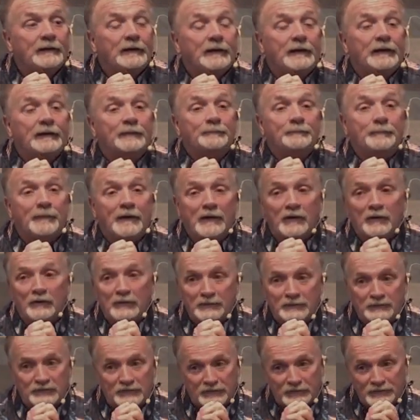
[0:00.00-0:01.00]
In
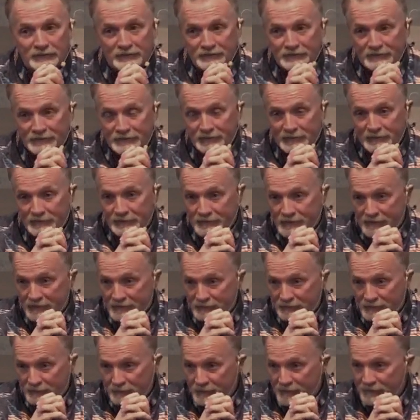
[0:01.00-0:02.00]
marriages, there
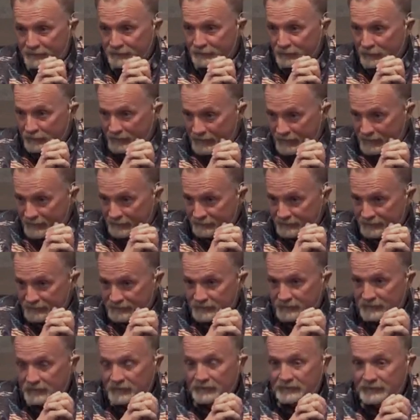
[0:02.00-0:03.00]
needs to be
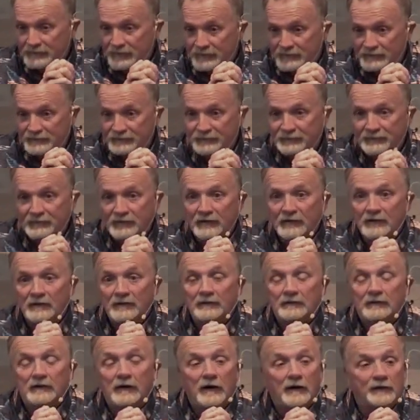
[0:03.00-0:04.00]
forgiveness
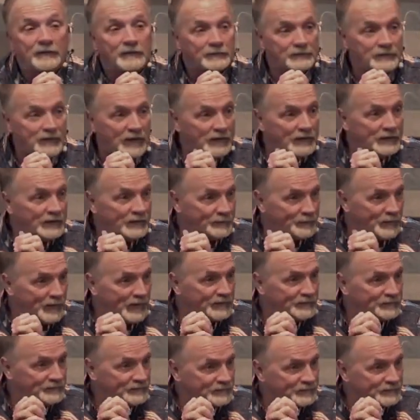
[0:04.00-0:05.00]
on a daily
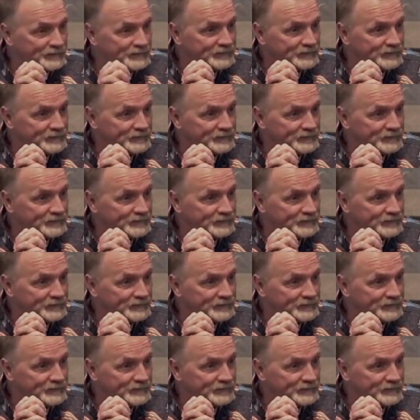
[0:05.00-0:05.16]
basis.